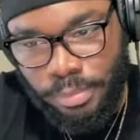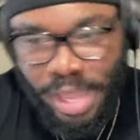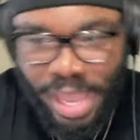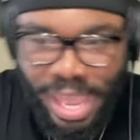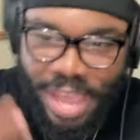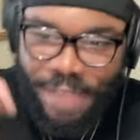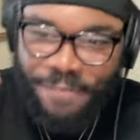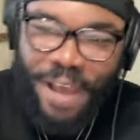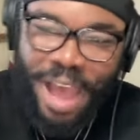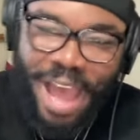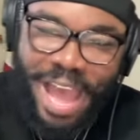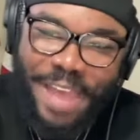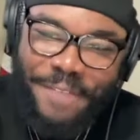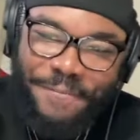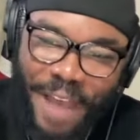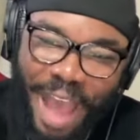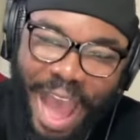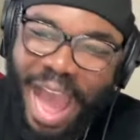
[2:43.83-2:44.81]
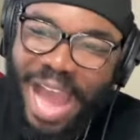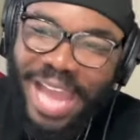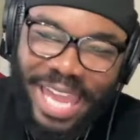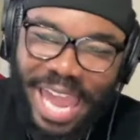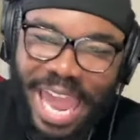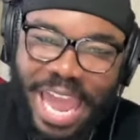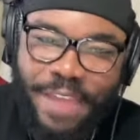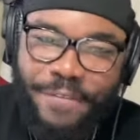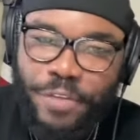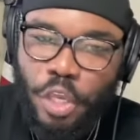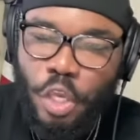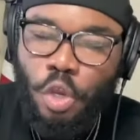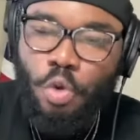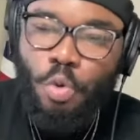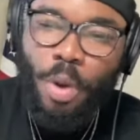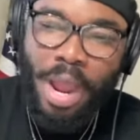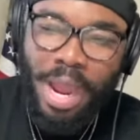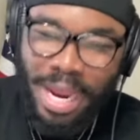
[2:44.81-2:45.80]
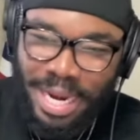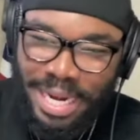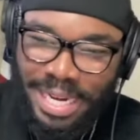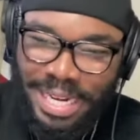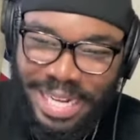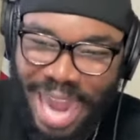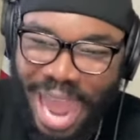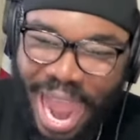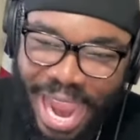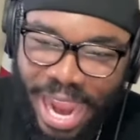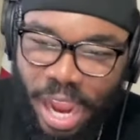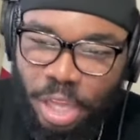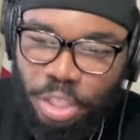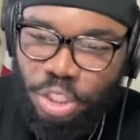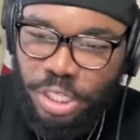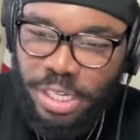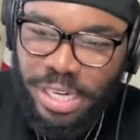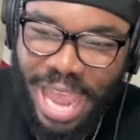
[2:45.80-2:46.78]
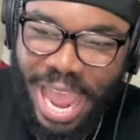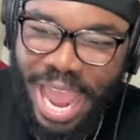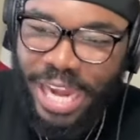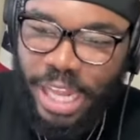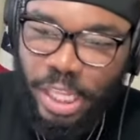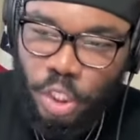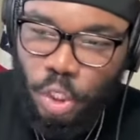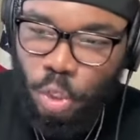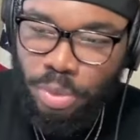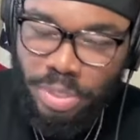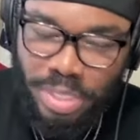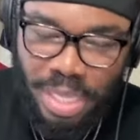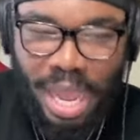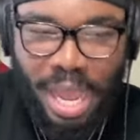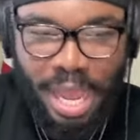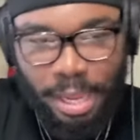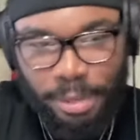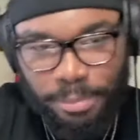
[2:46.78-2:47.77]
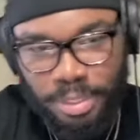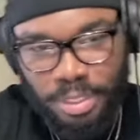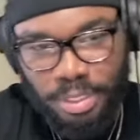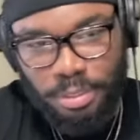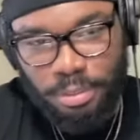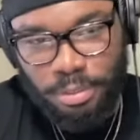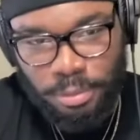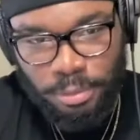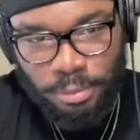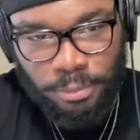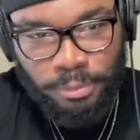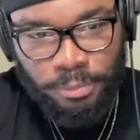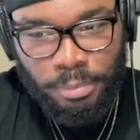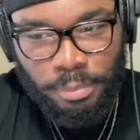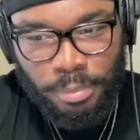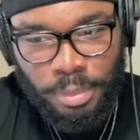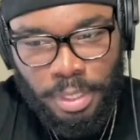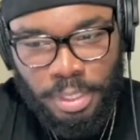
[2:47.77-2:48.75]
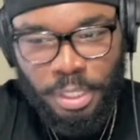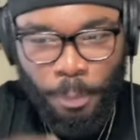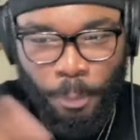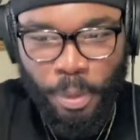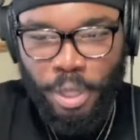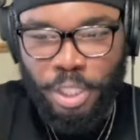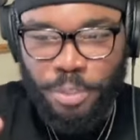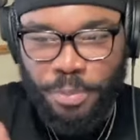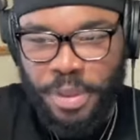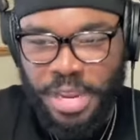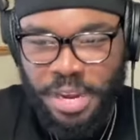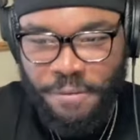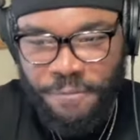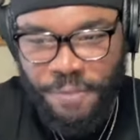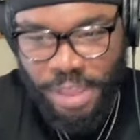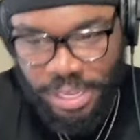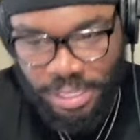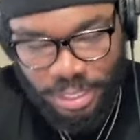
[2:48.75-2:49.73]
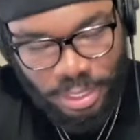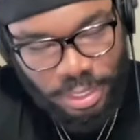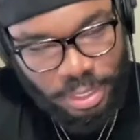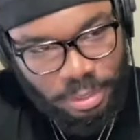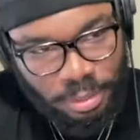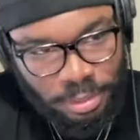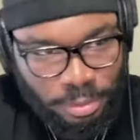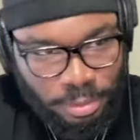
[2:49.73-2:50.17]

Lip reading: If I gave you 982 times to punch me in the face,